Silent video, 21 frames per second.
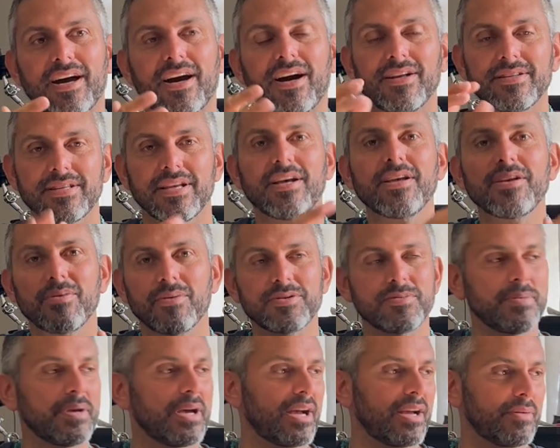I'll tell you what's
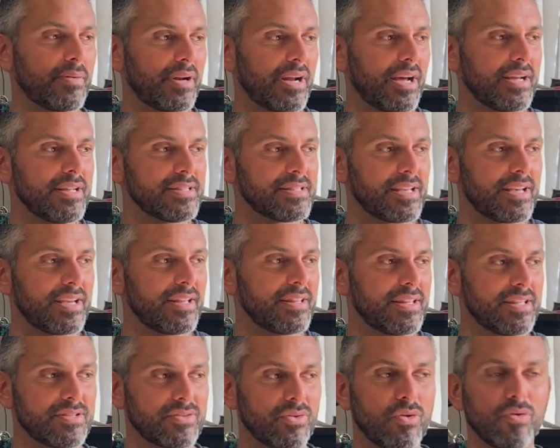behind what I say
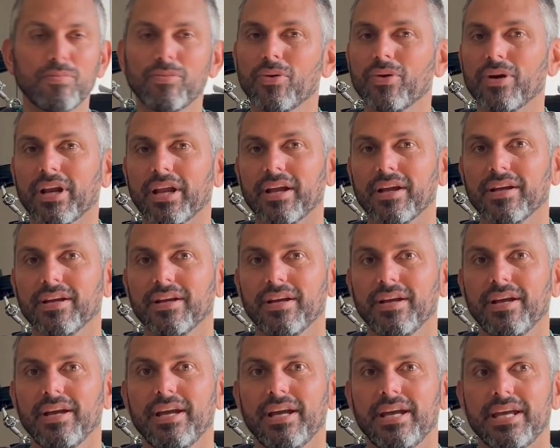this whole morning,
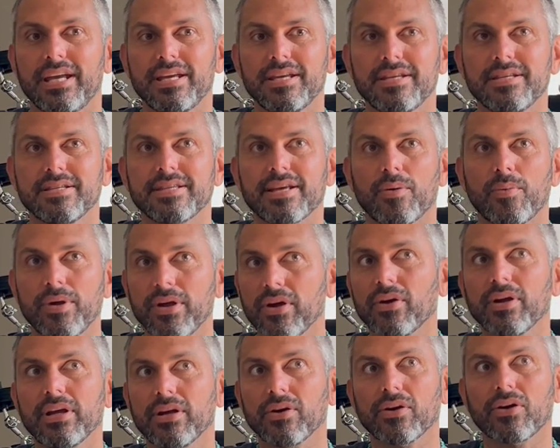is that we are
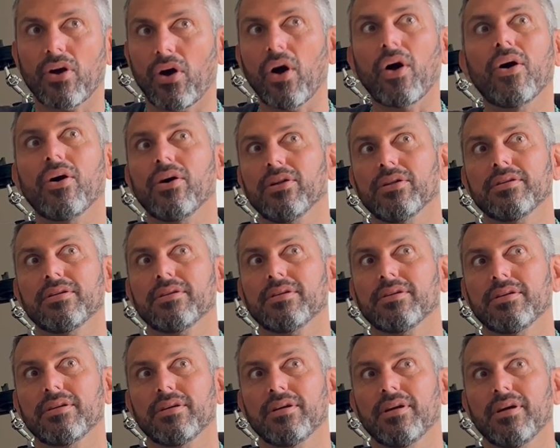here called,
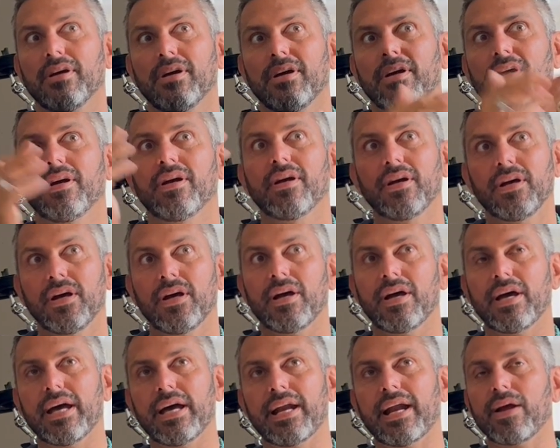
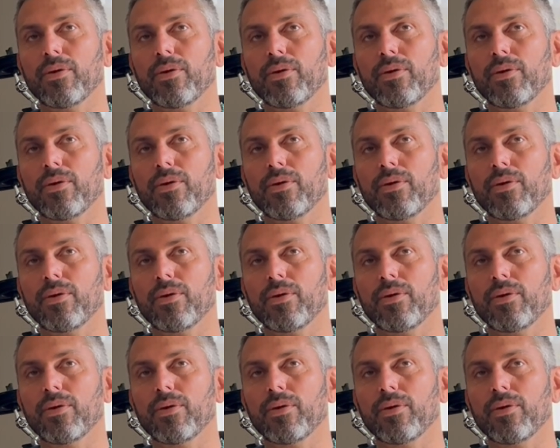and I